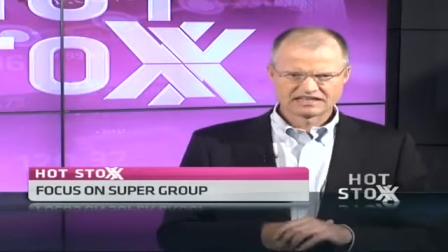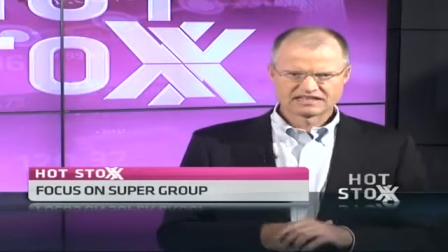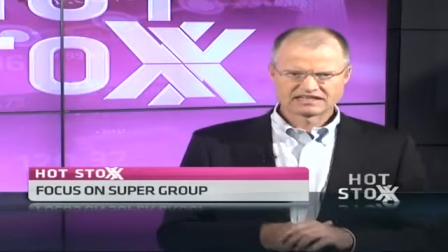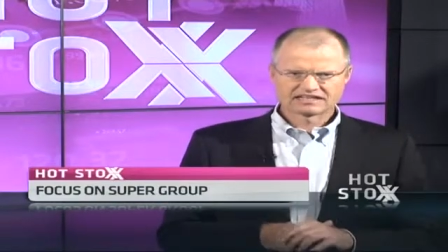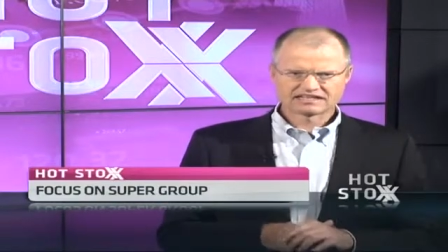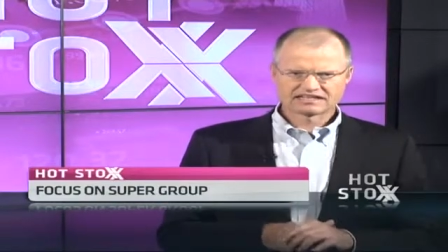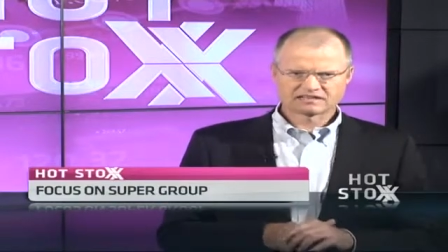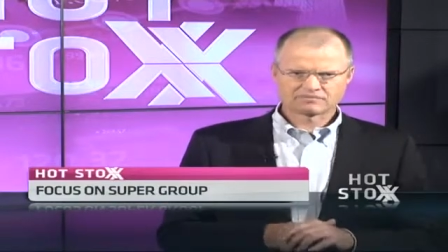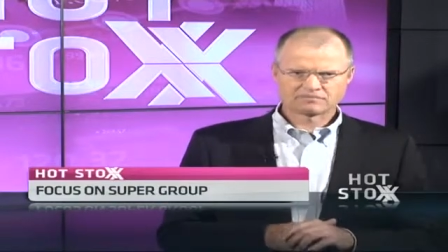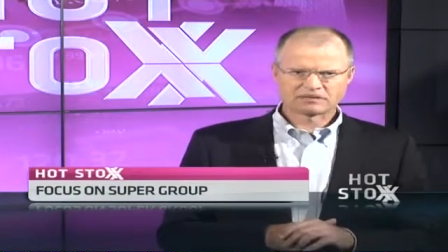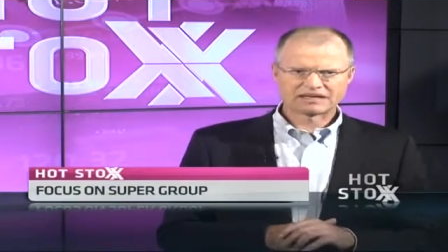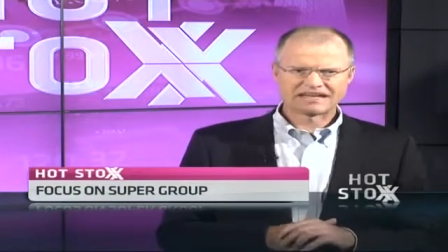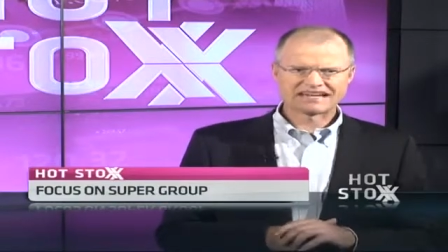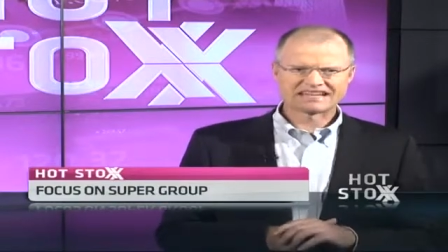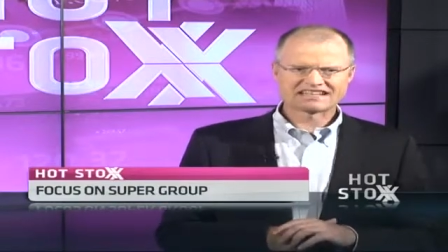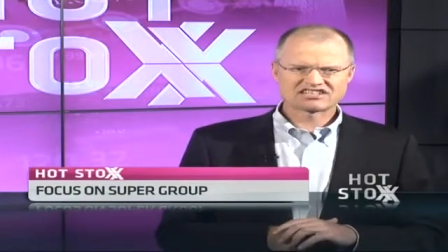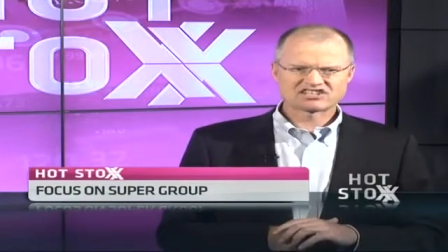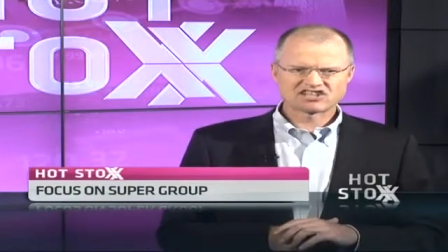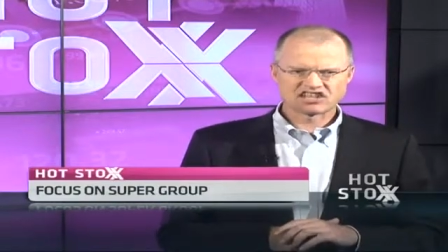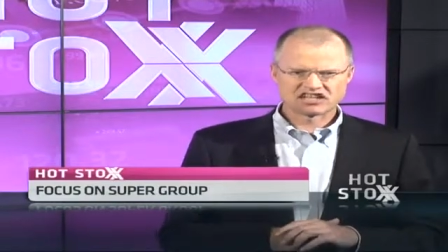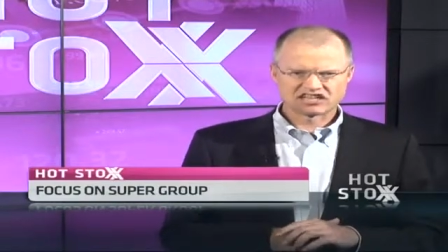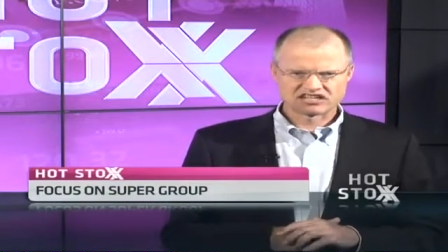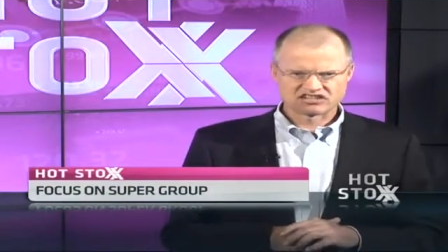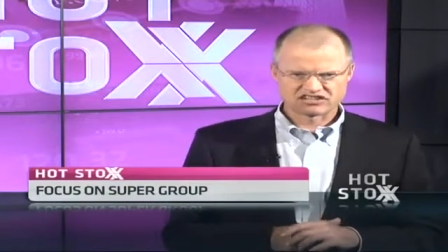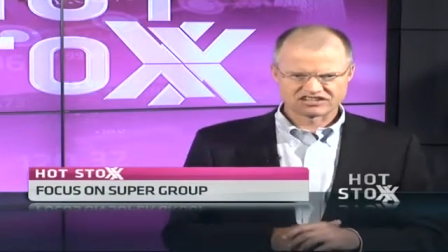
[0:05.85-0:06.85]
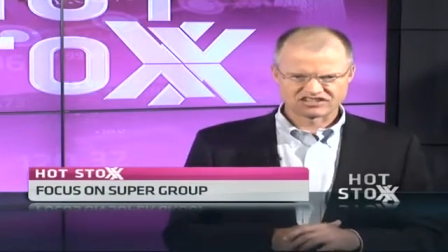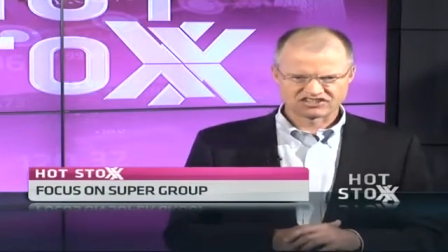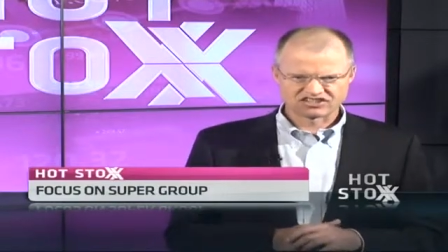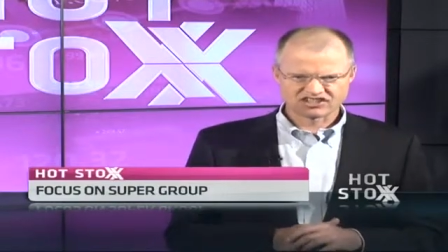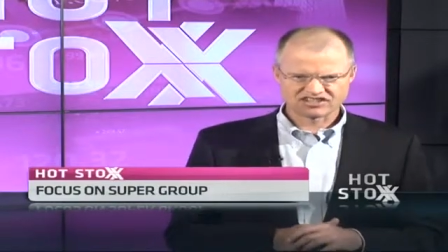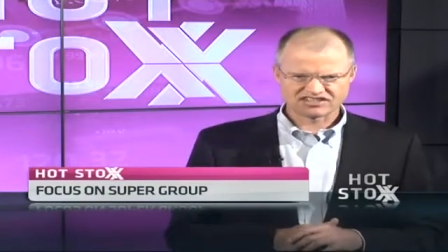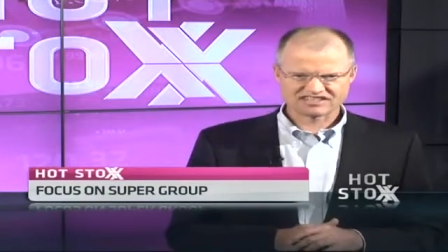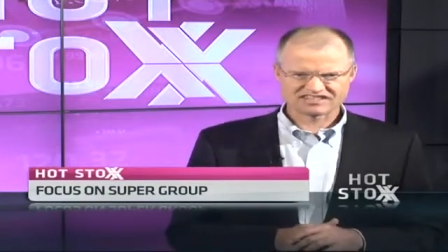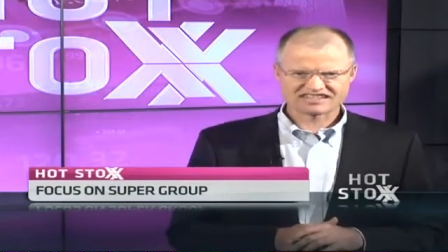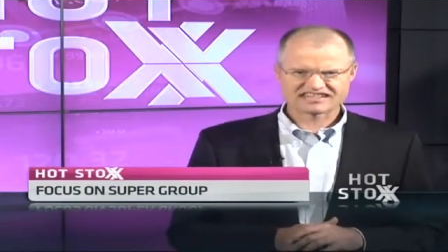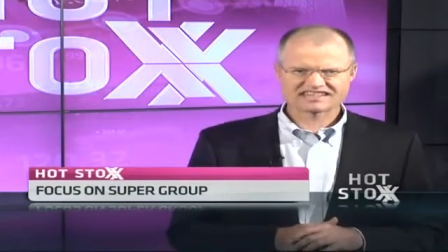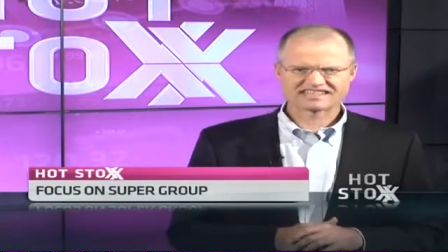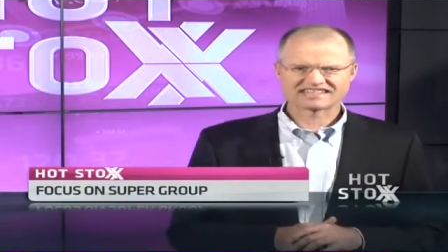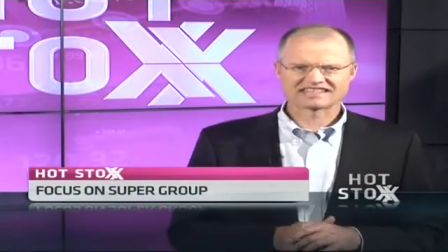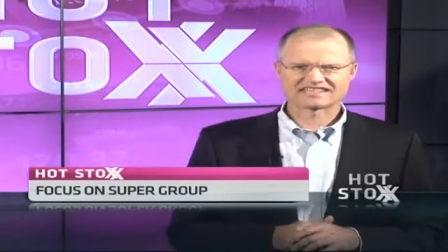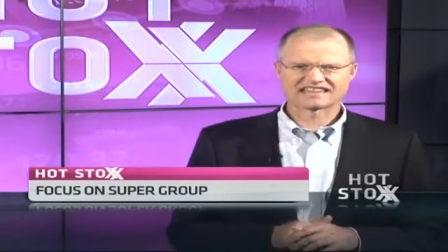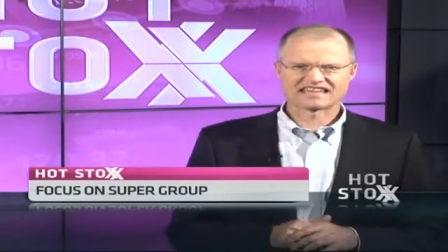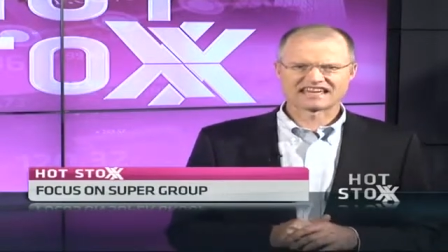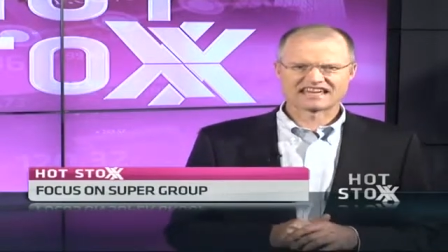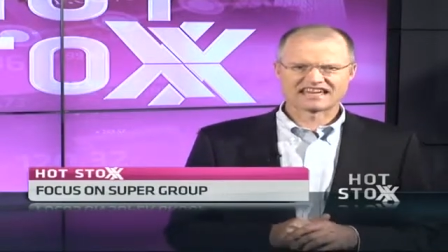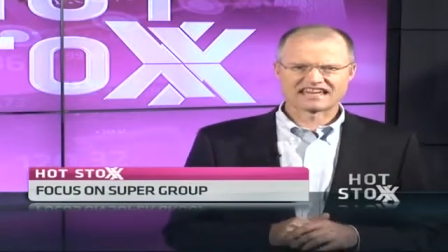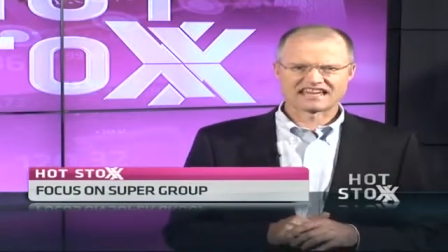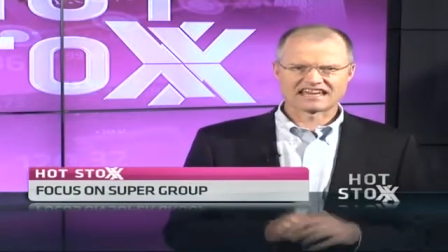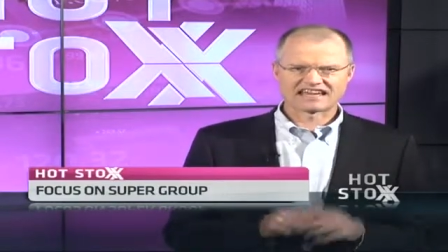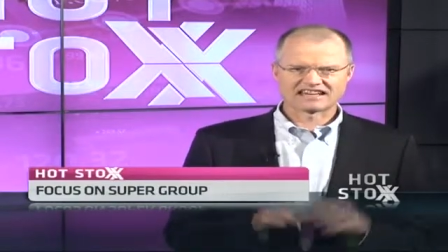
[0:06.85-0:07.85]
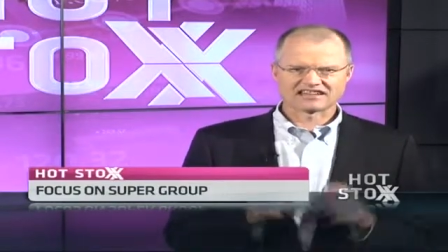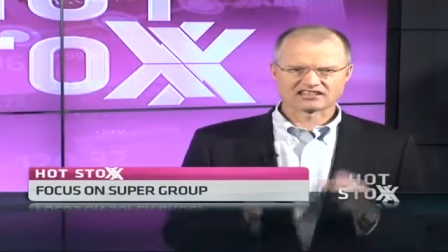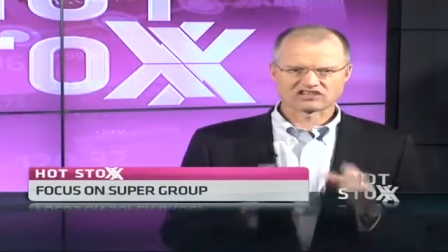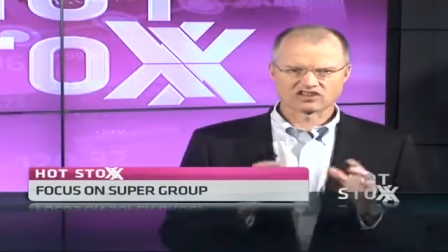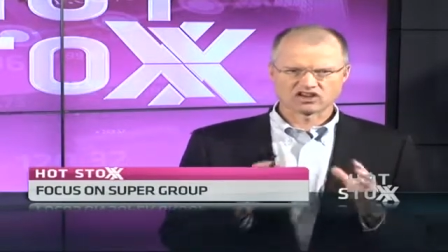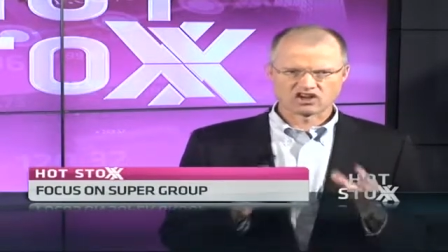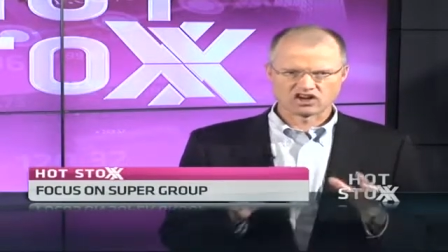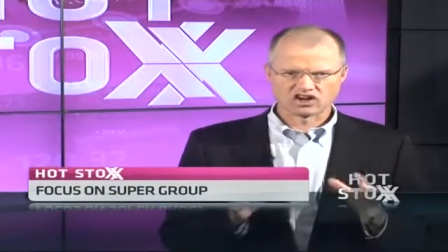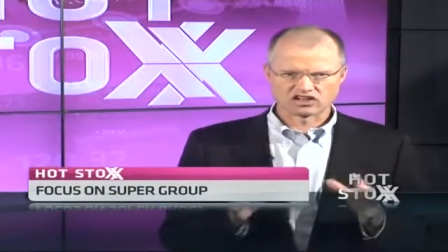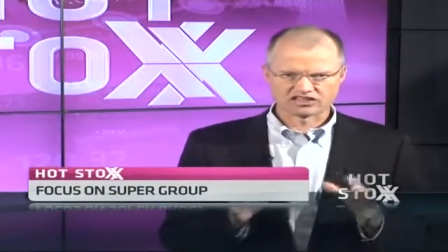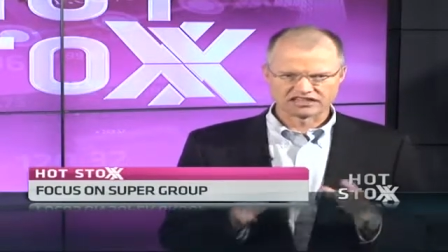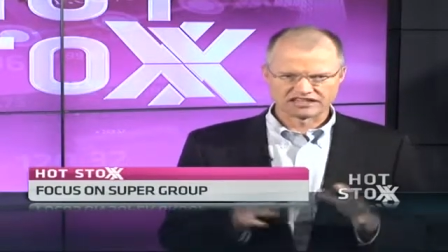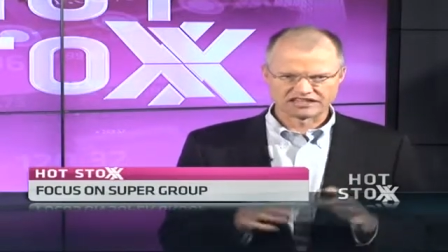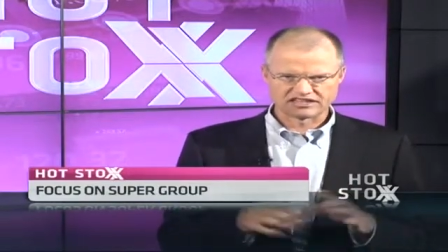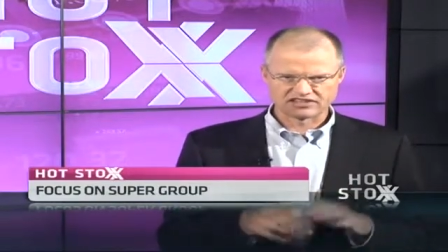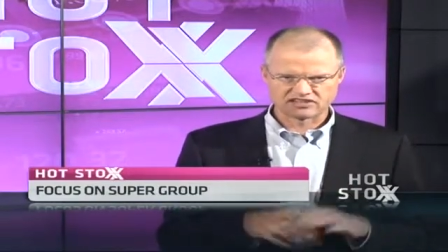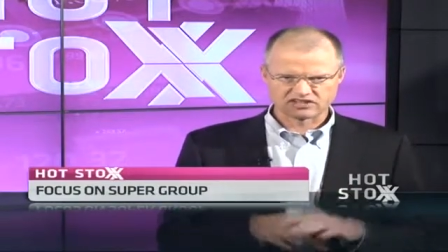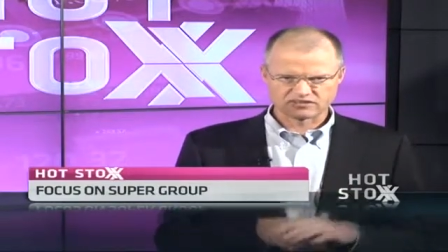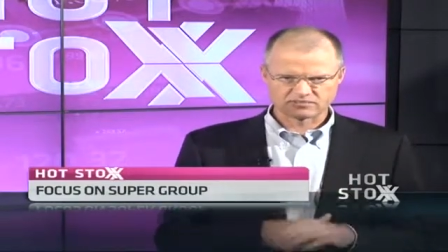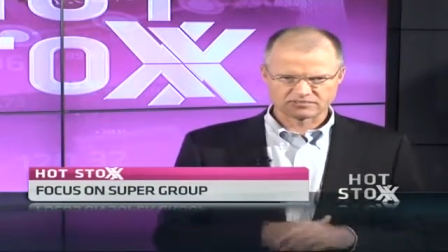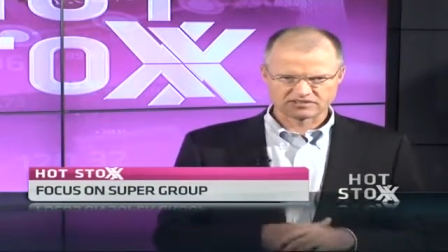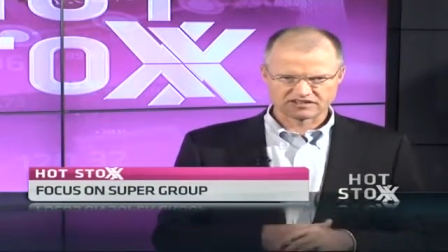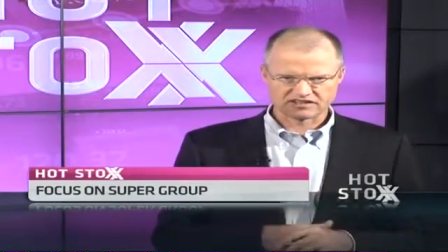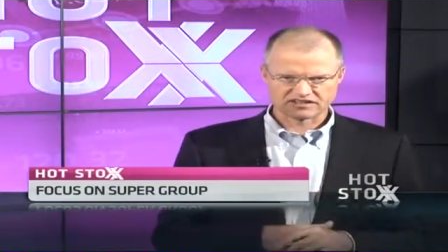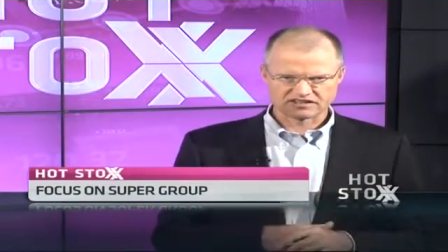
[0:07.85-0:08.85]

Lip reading: supply chain logistics, and car dealerships.